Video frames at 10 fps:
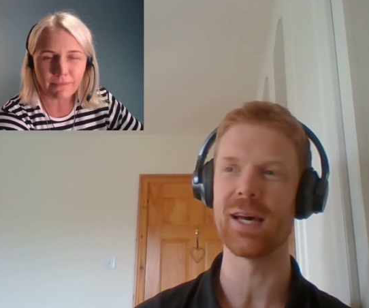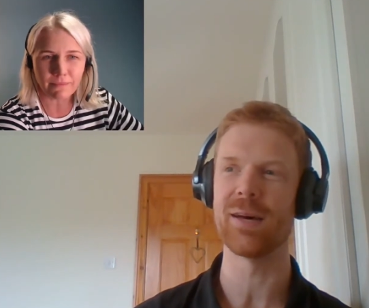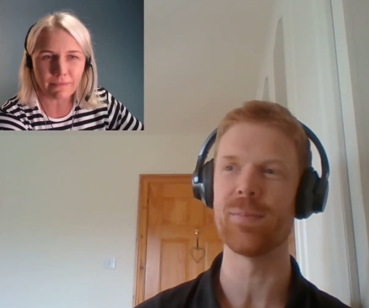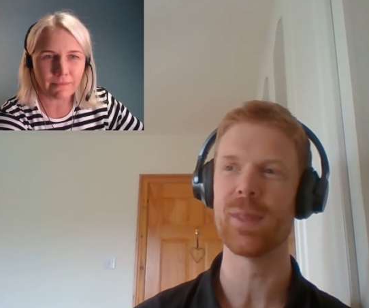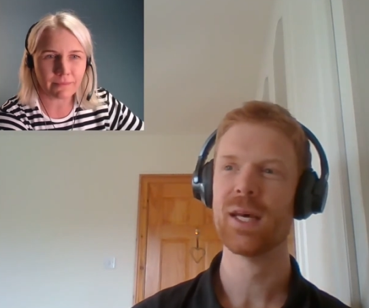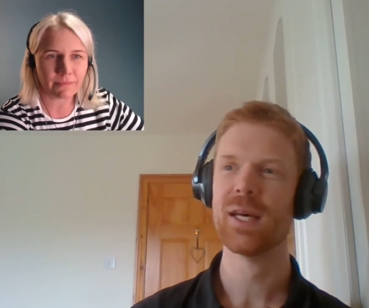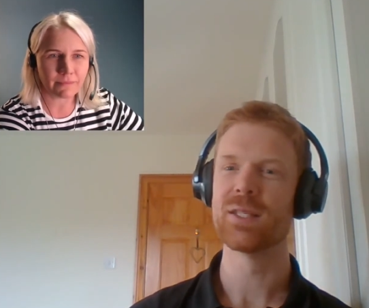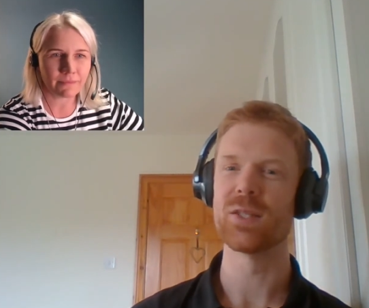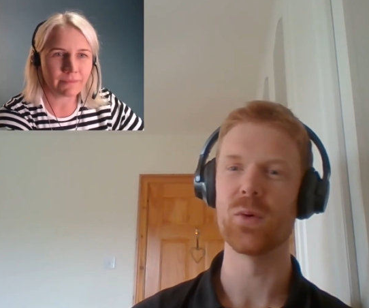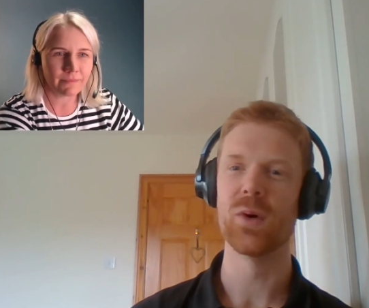Speaker 1: Um,
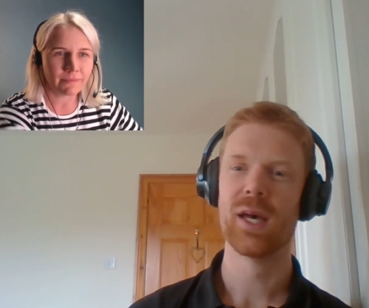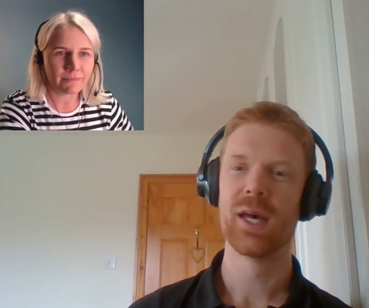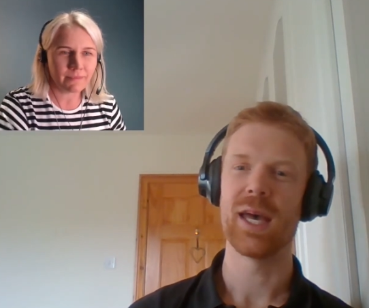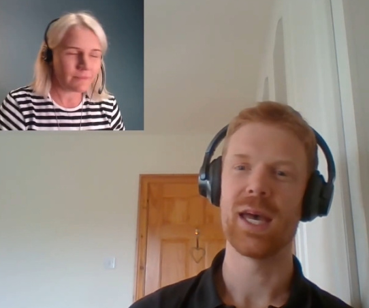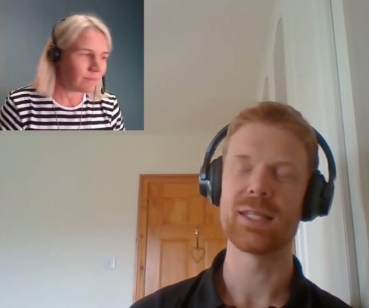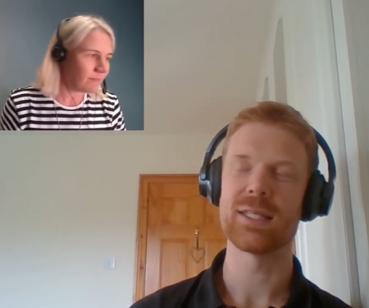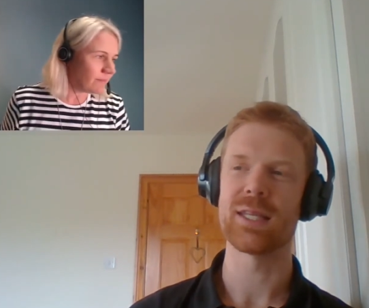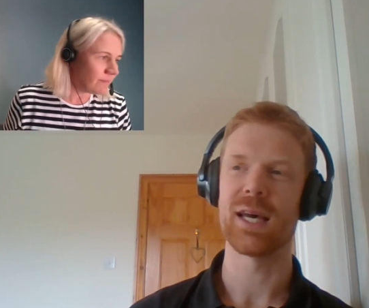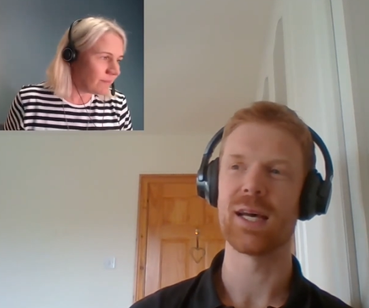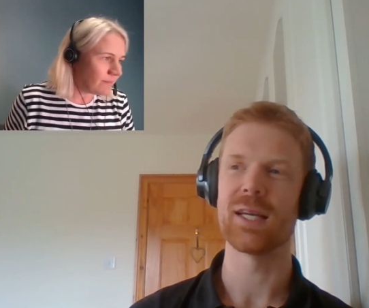so
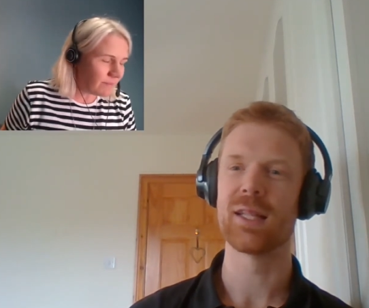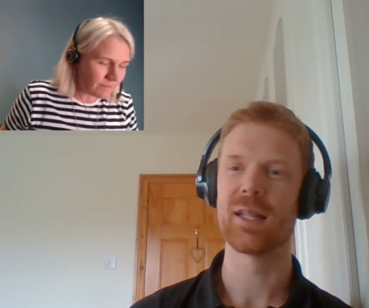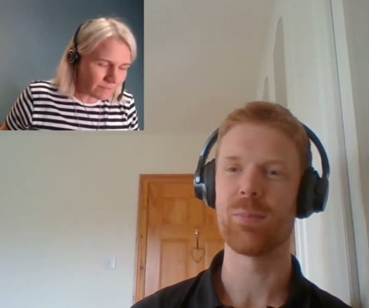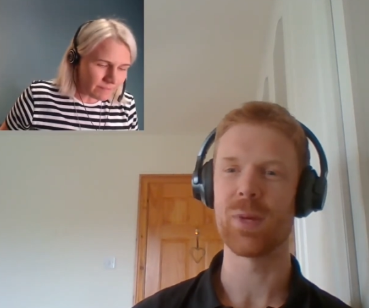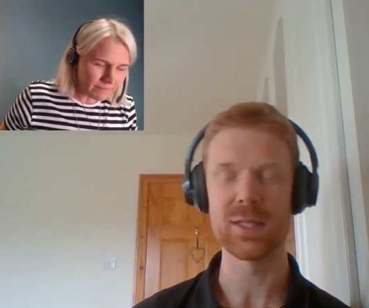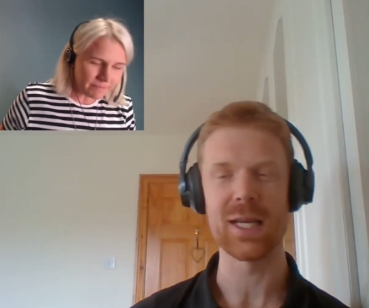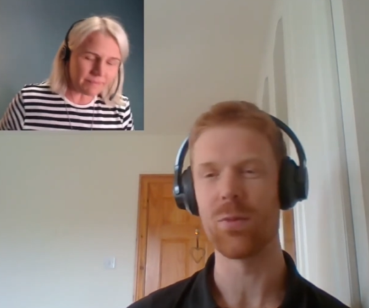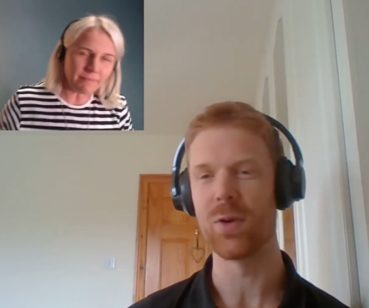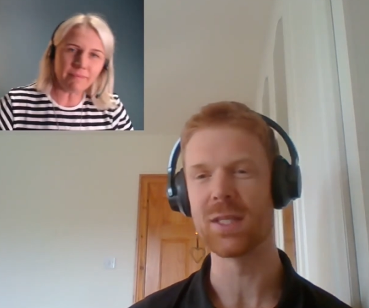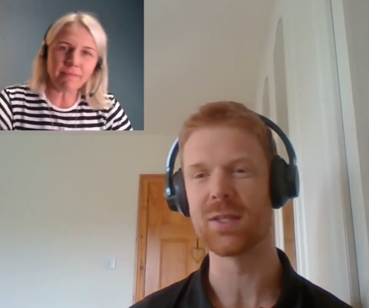it's uh, because I
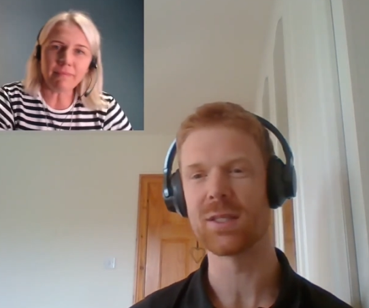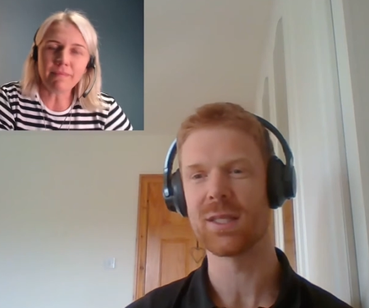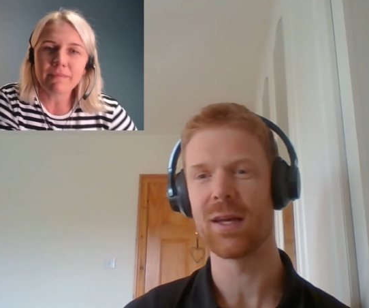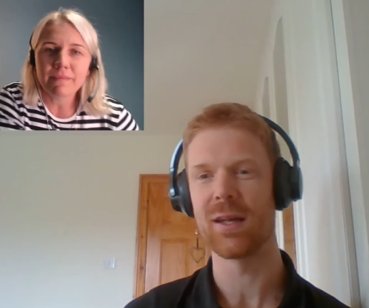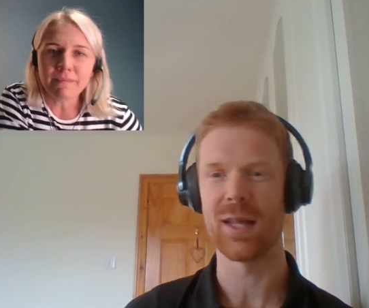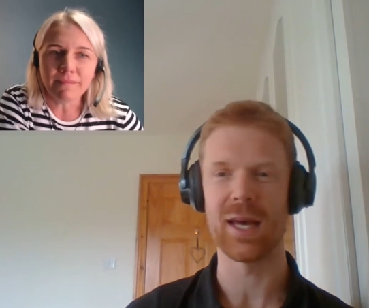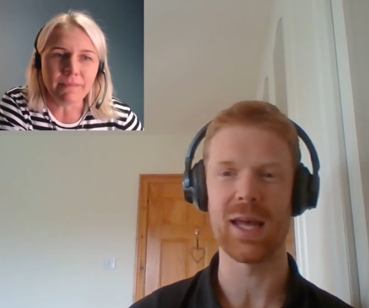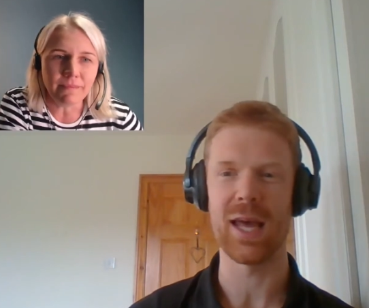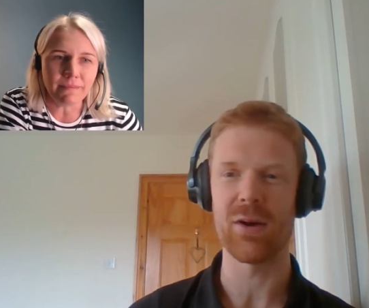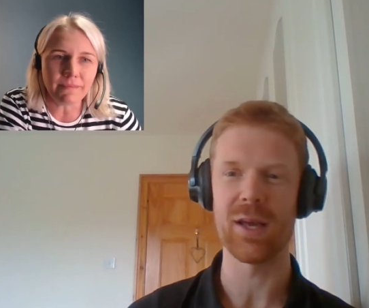research that
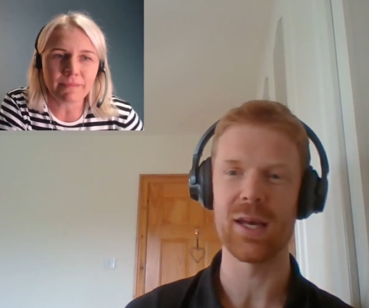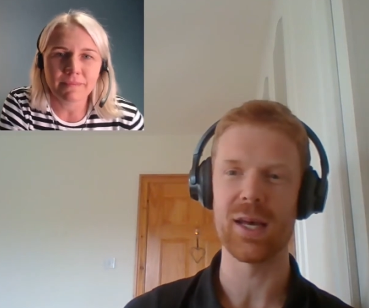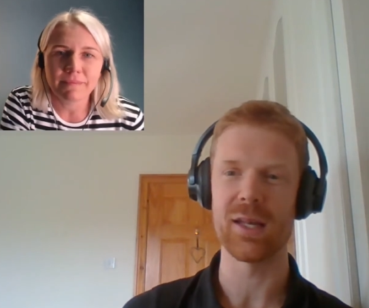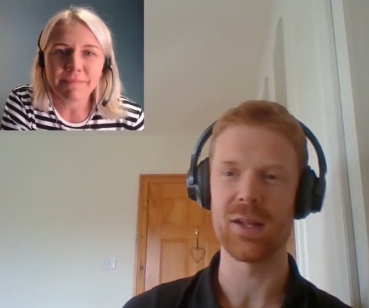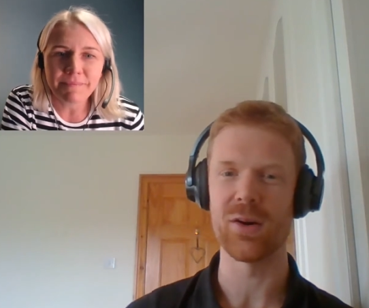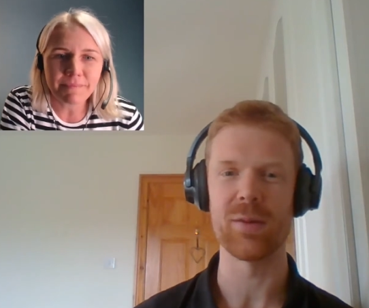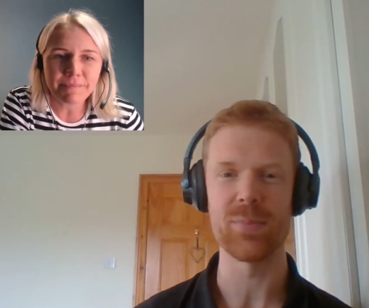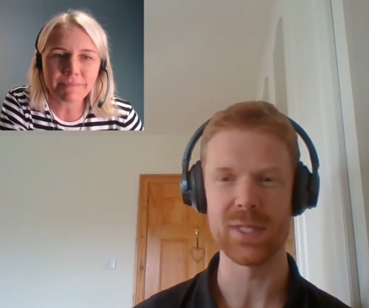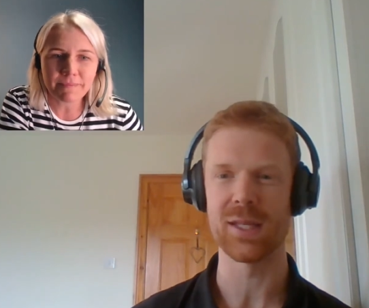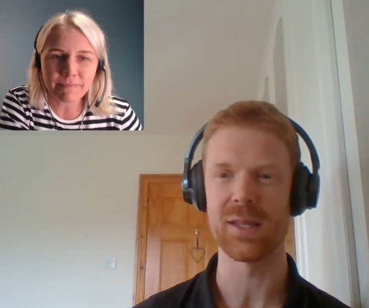that area, you know, I'm
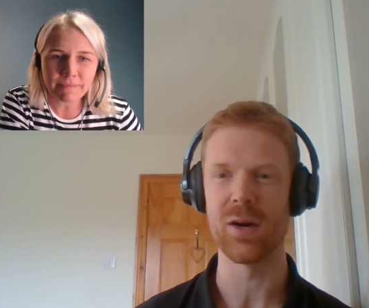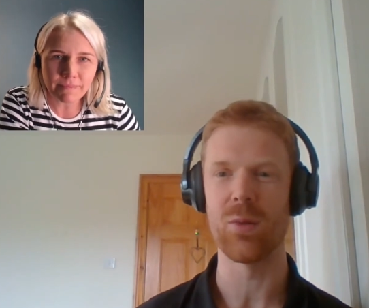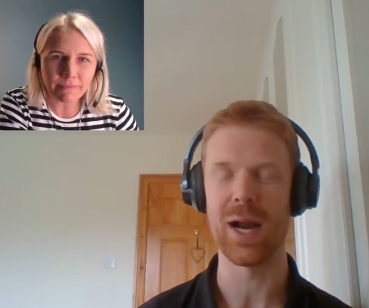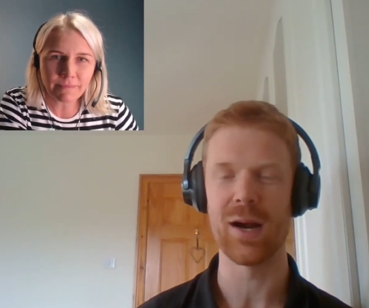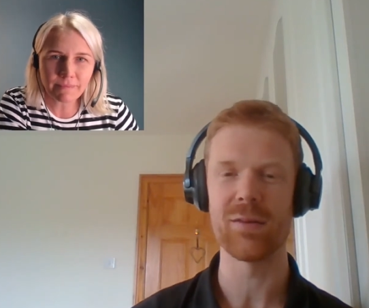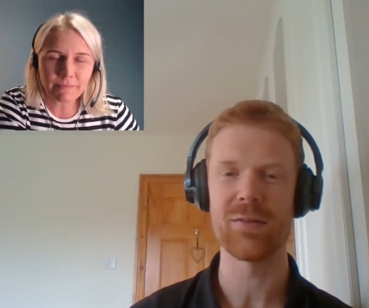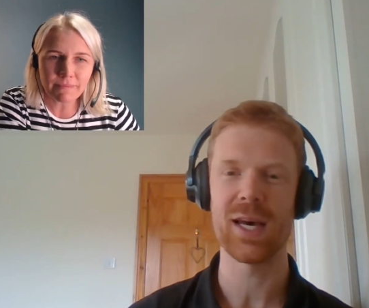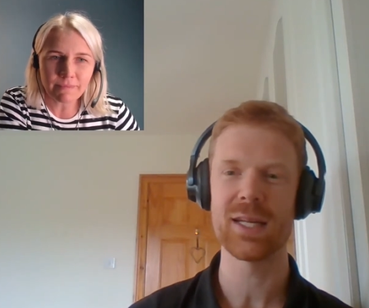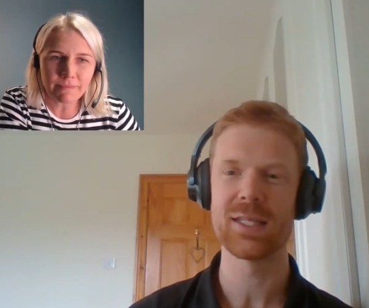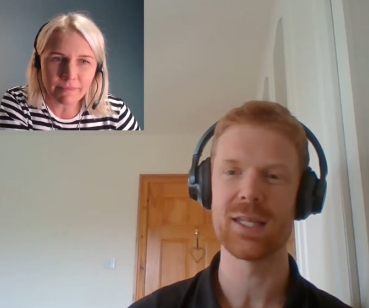particularly aware of
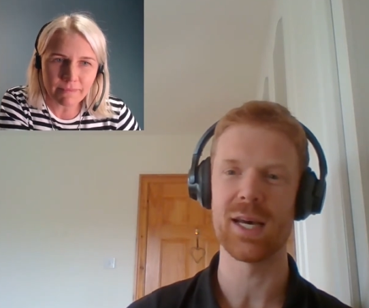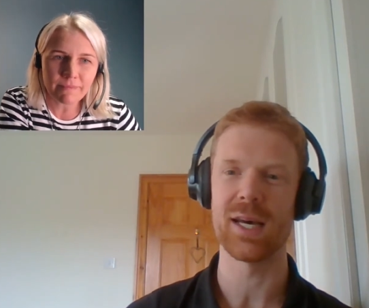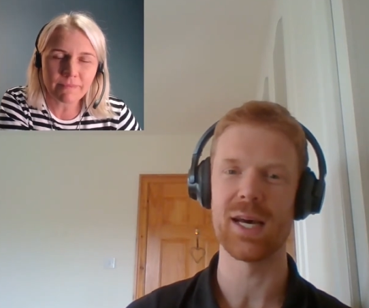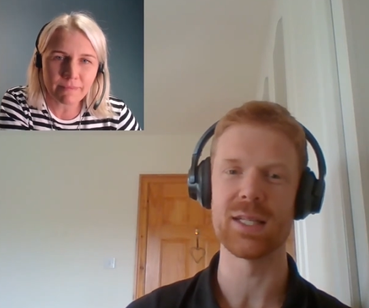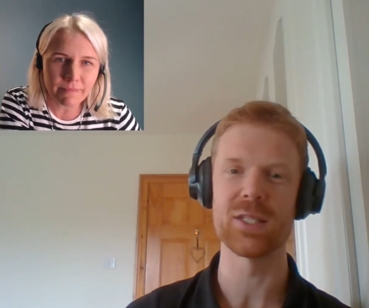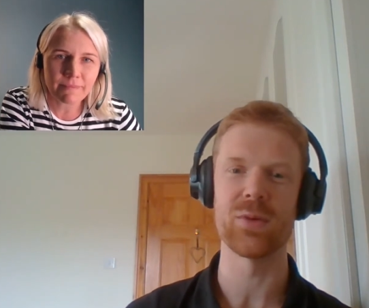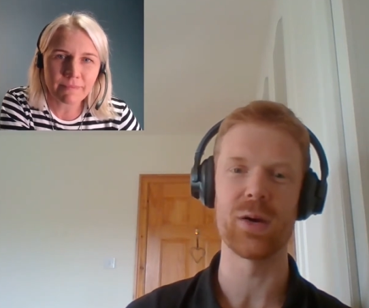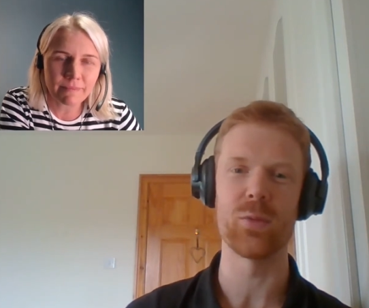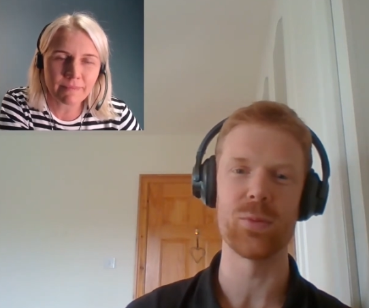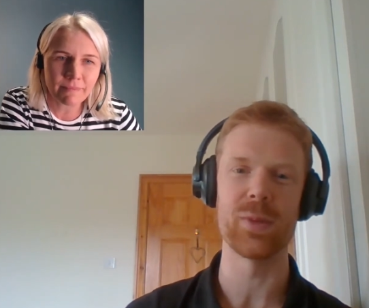that, uh, and so
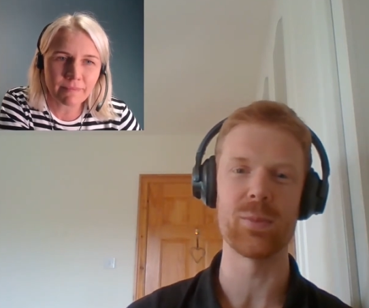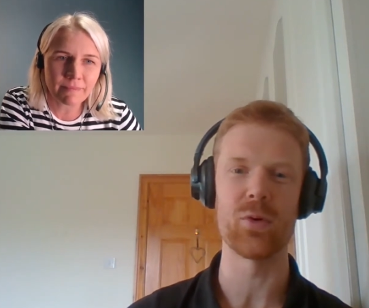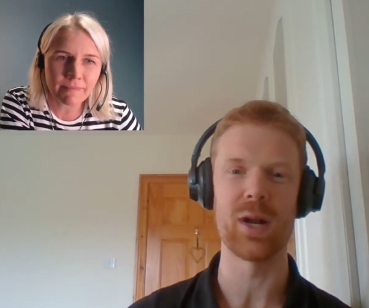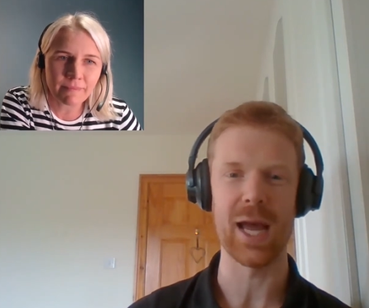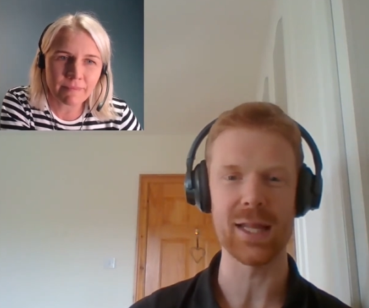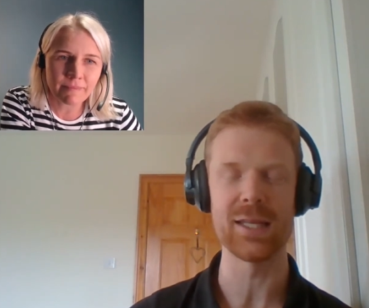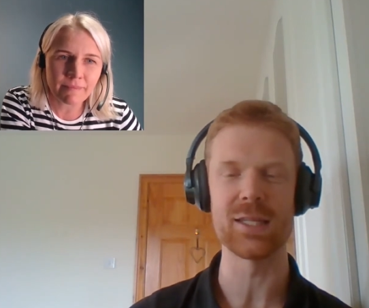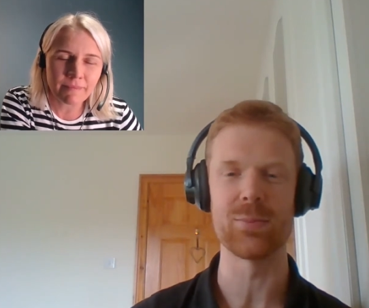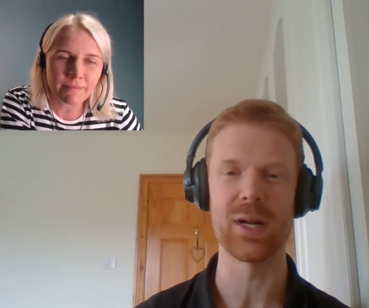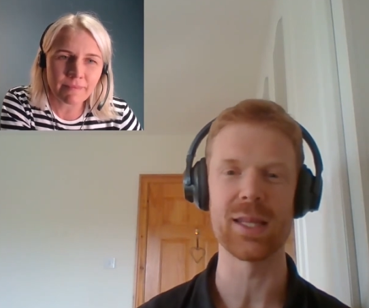I would be more likely
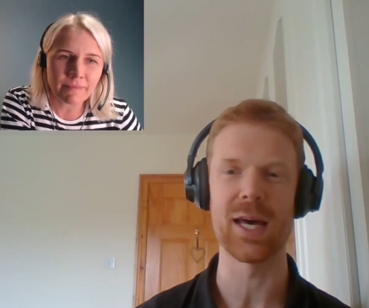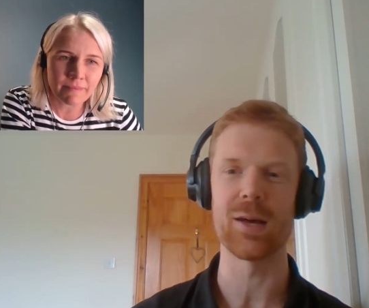to bring